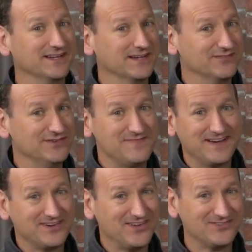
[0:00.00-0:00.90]
if you've
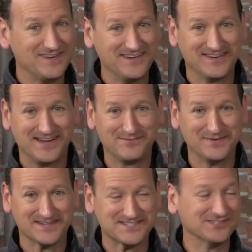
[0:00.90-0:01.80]
made it all the way here to
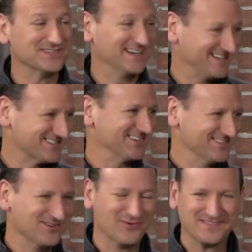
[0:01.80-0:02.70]
LPIC 2, the odds are
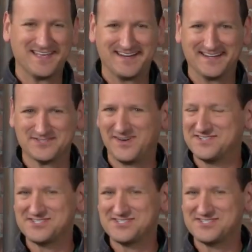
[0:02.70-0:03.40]
you know what that is, right?